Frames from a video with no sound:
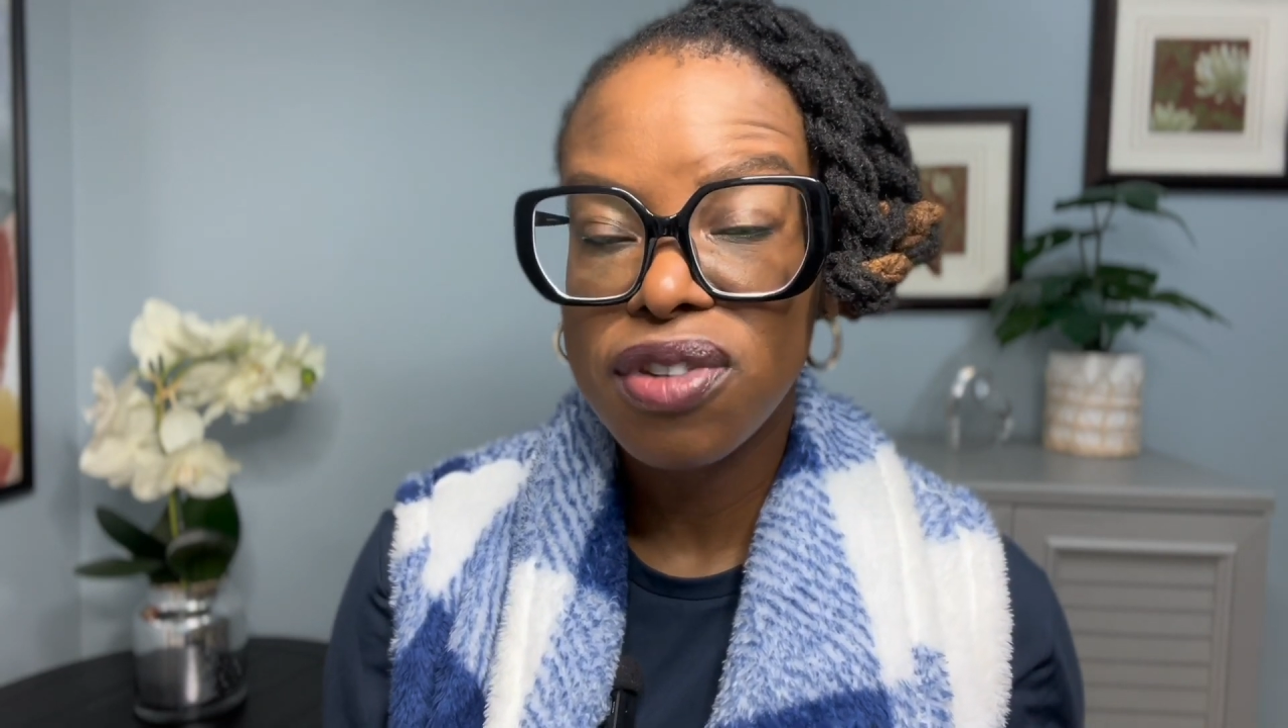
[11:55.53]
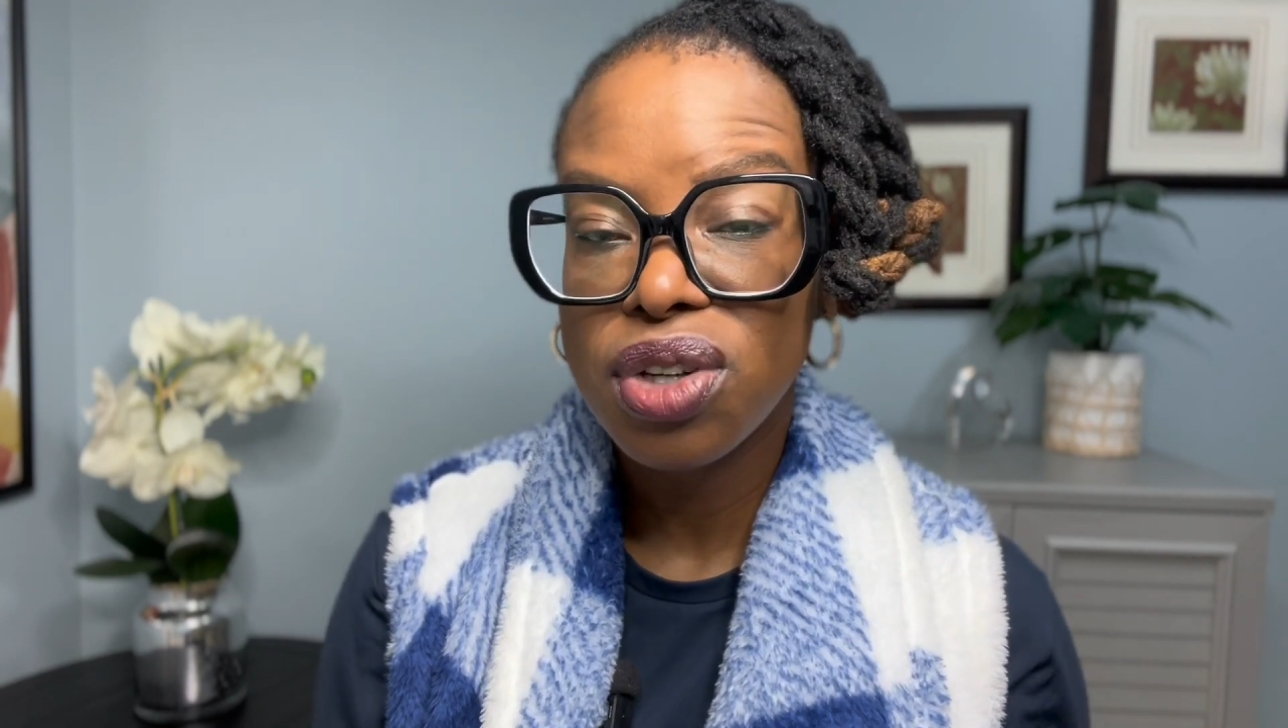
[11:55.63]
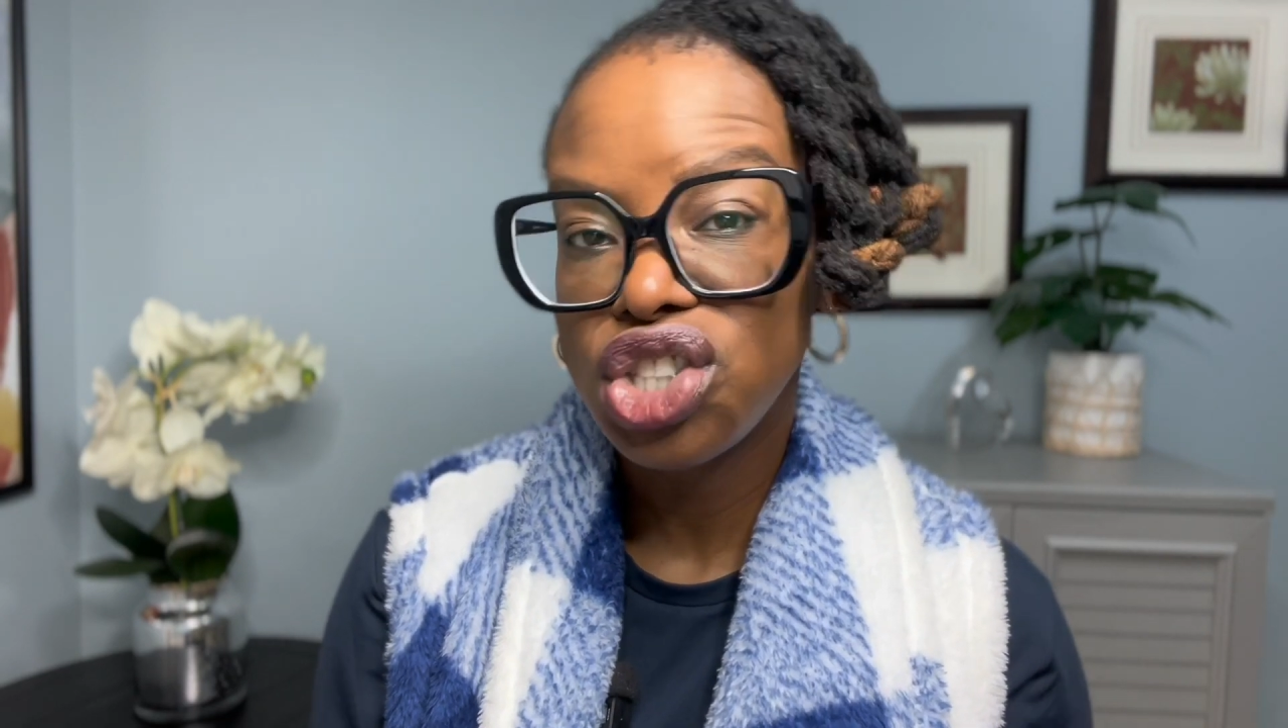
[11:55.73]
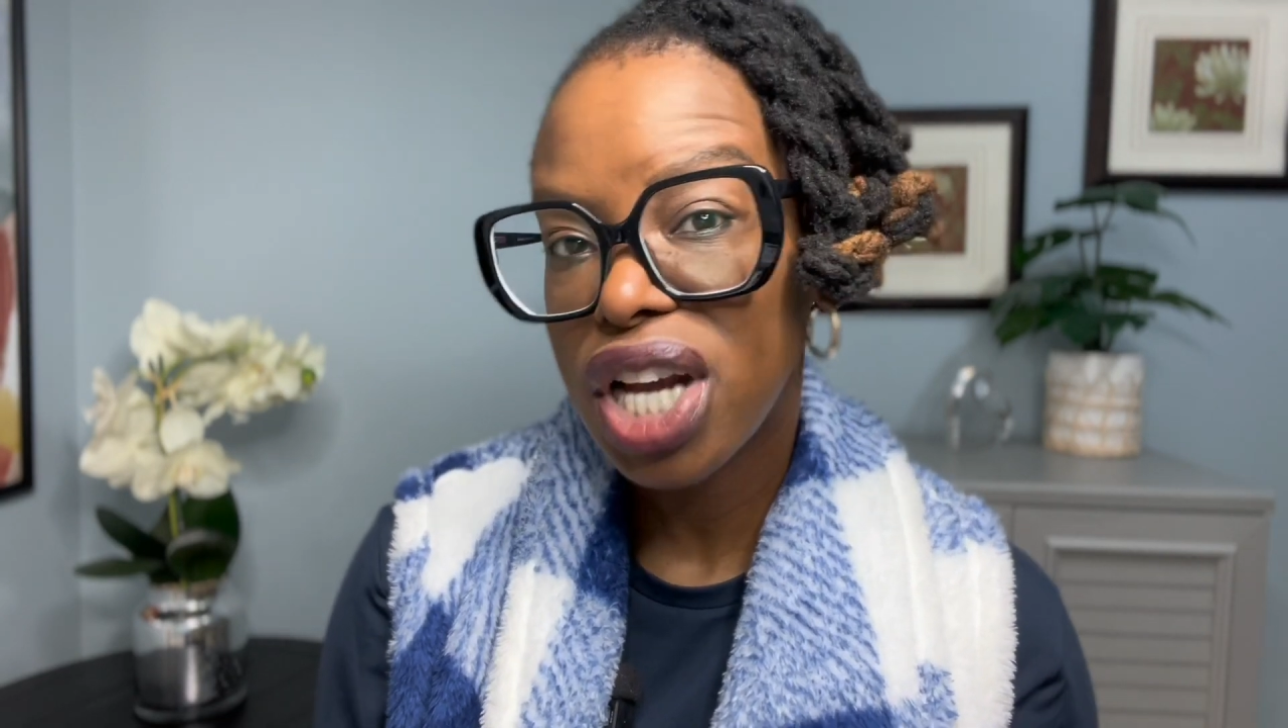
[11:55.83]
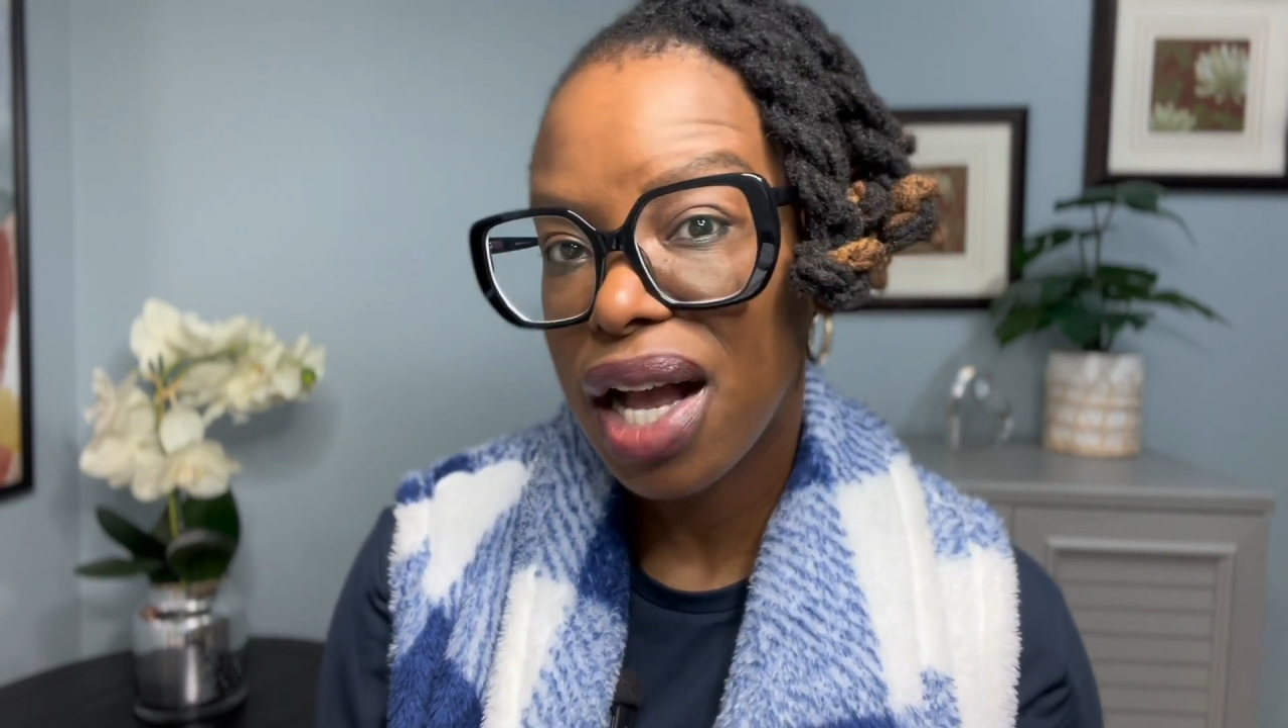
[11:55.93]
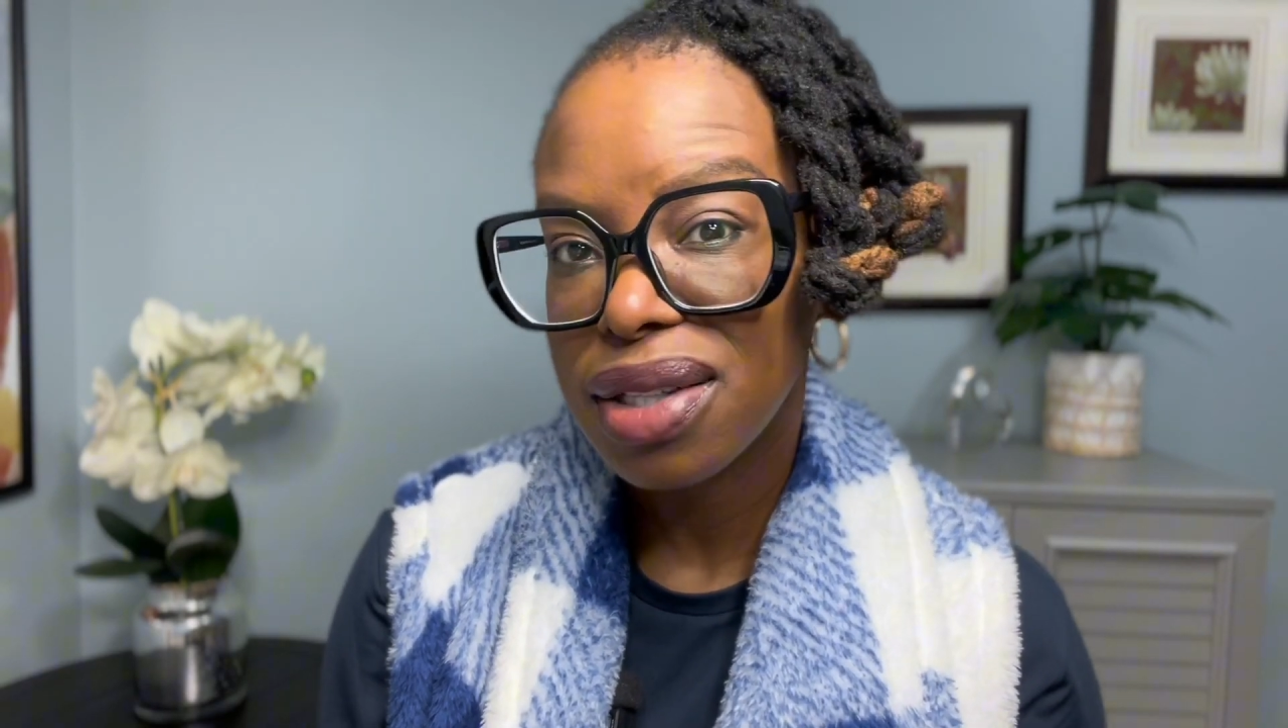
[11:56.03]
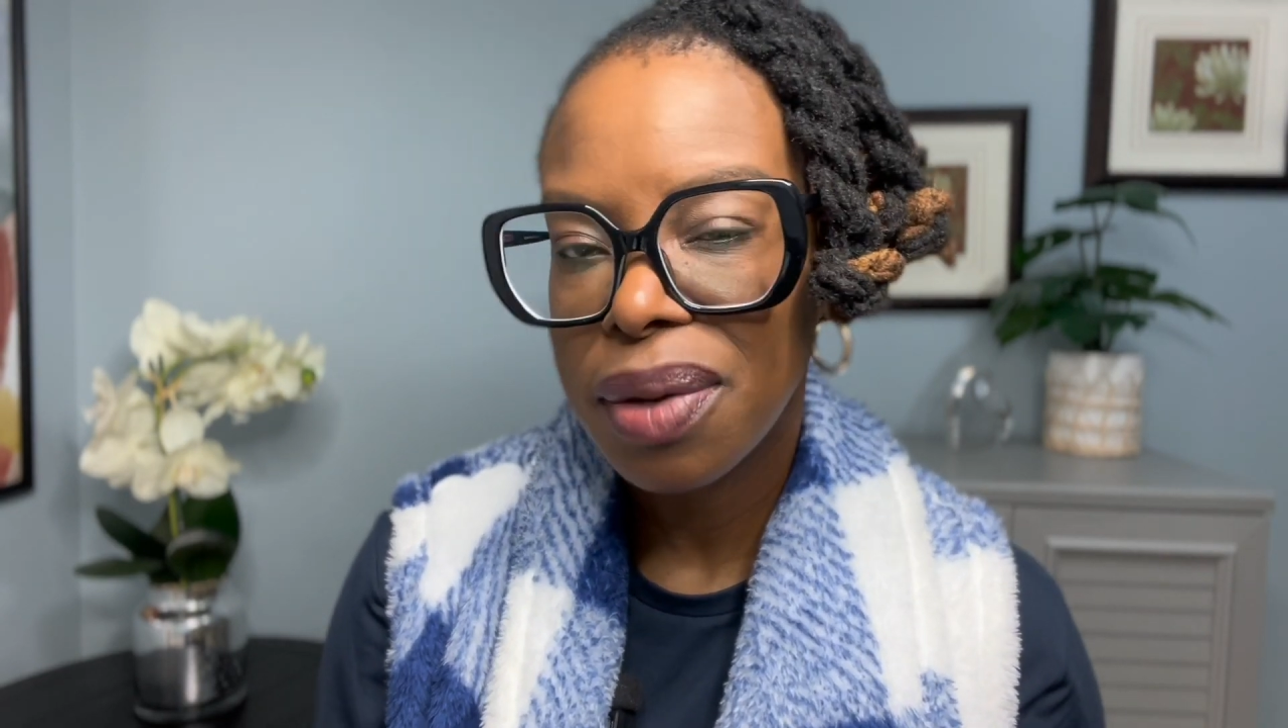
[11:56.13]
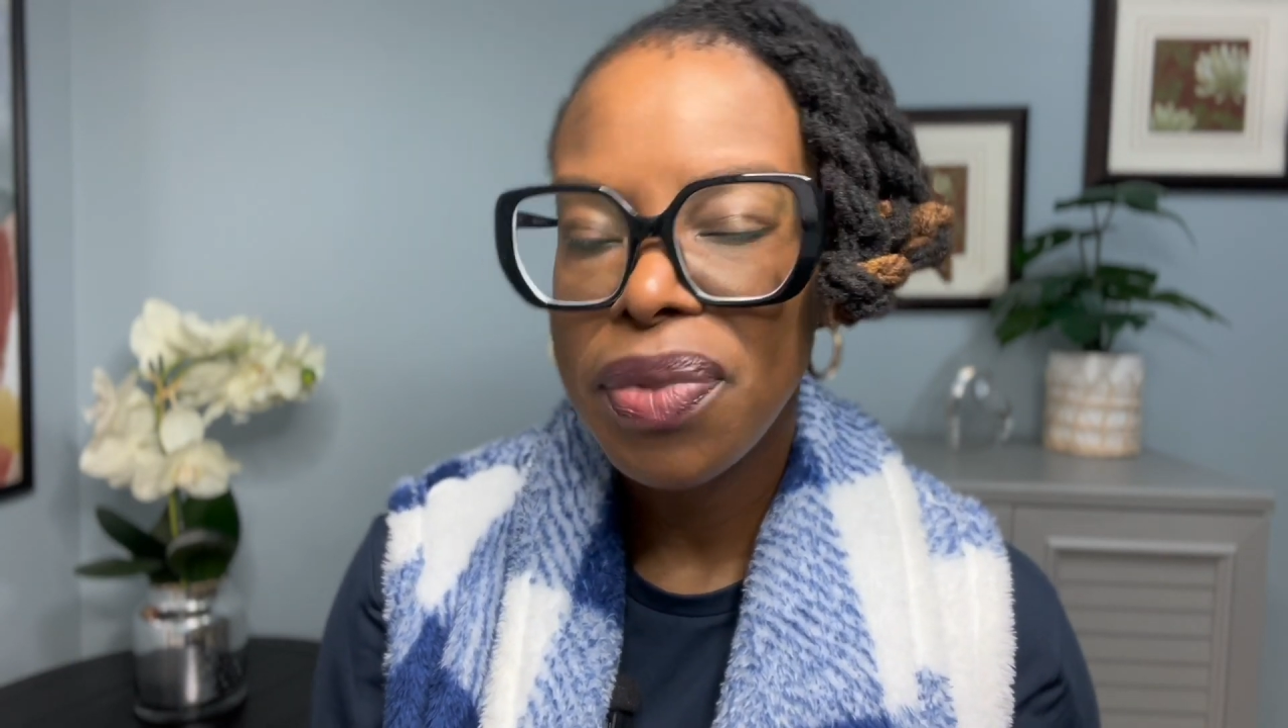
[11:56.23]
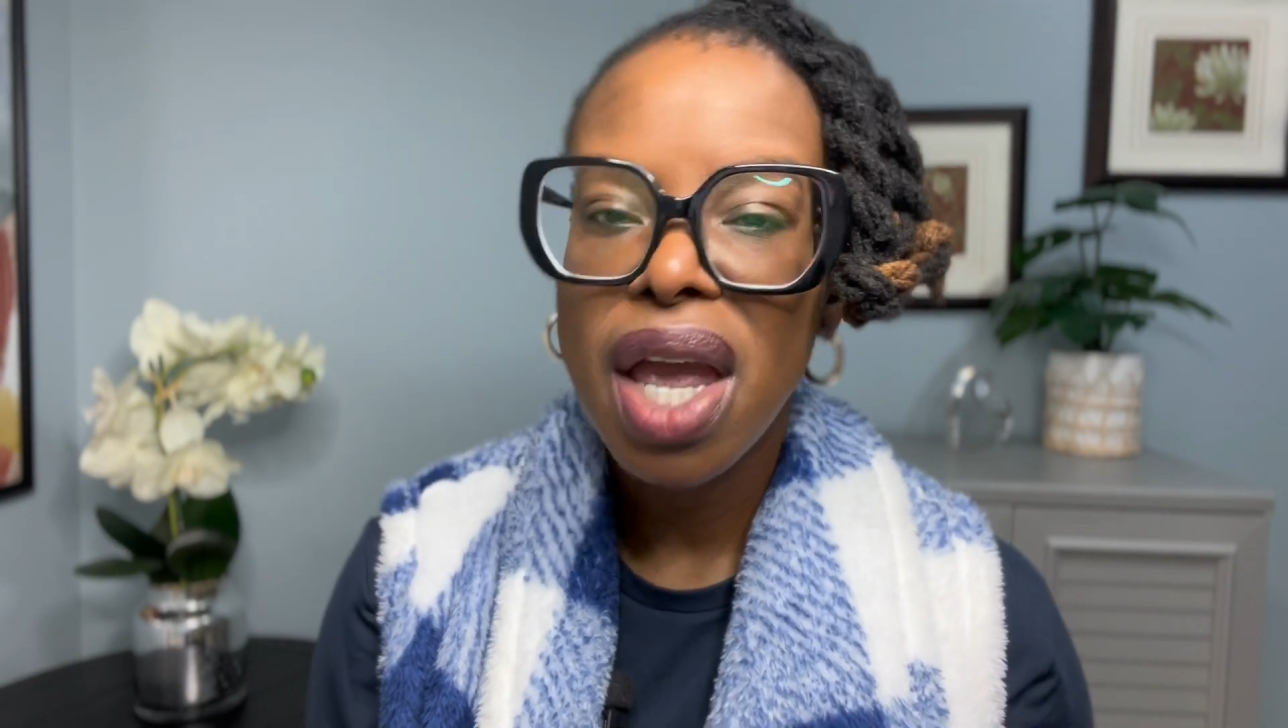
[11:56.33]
your child.